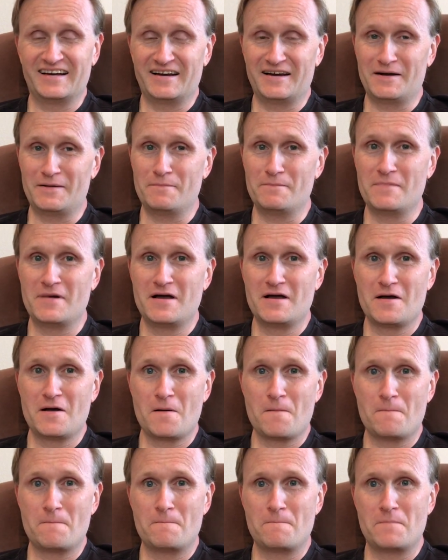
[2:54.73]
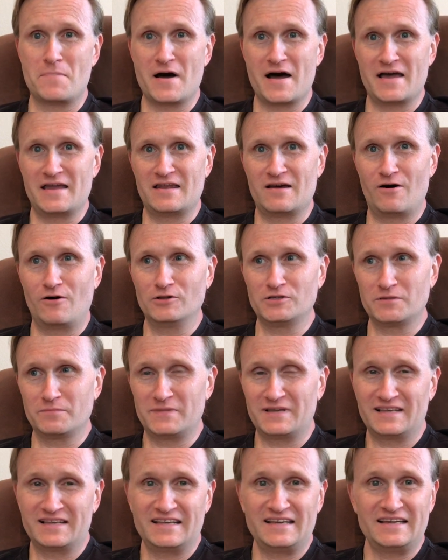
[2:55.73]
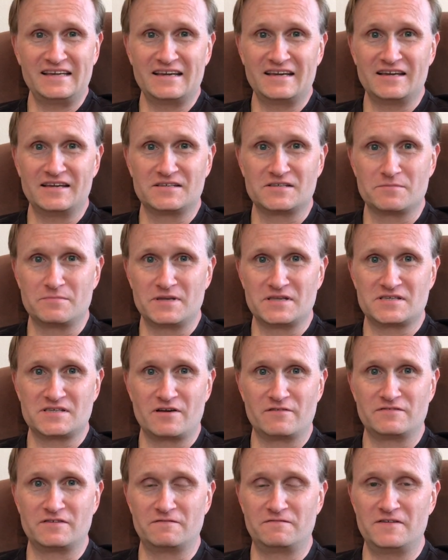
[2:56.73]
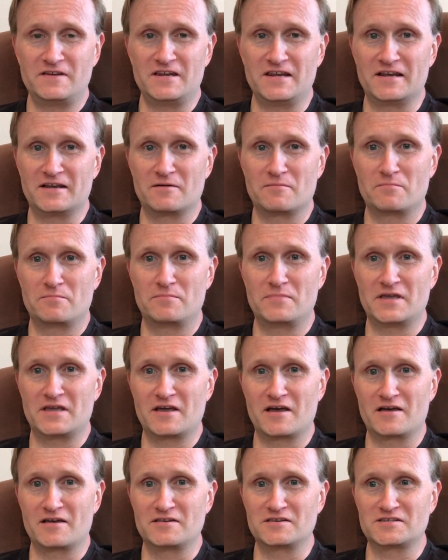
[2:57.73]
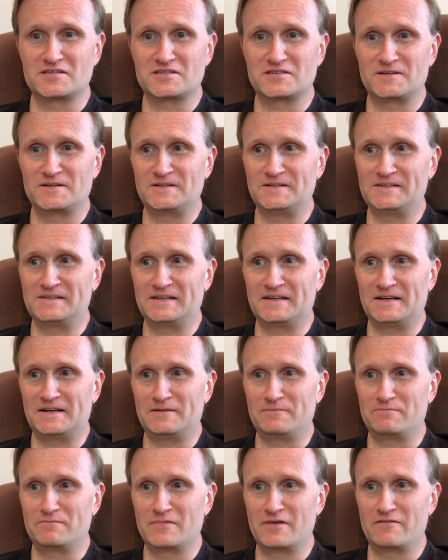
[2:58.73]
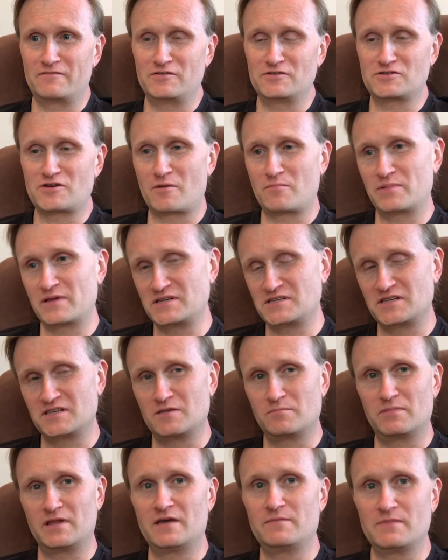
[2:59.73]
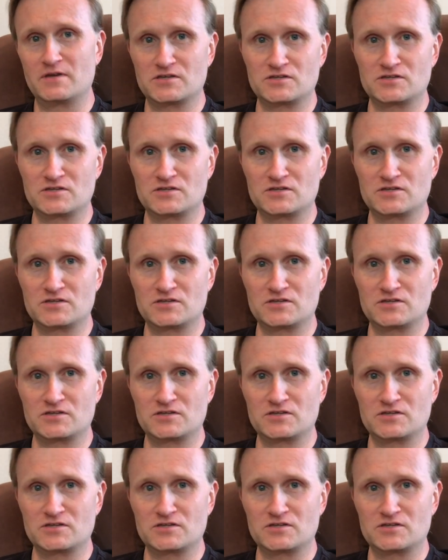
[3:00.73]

um, but ultimately, it's a bit self defeating because um, if you start placing the blame